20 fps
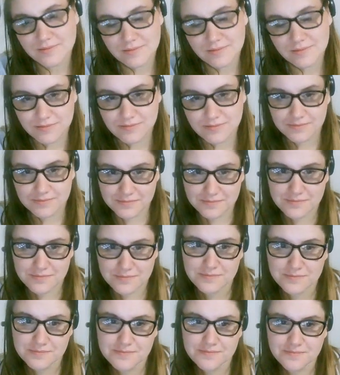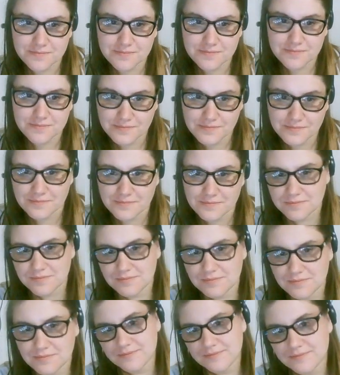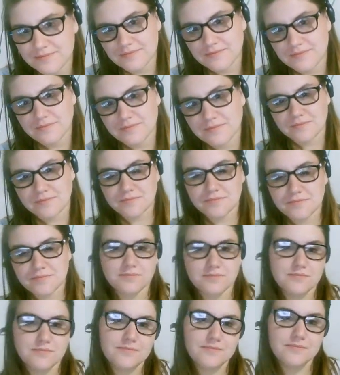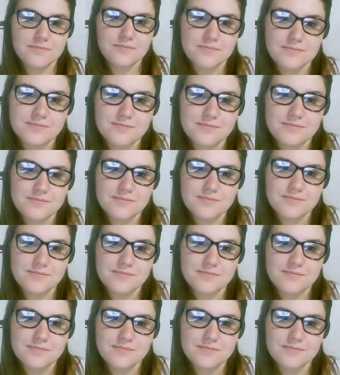that brings it into really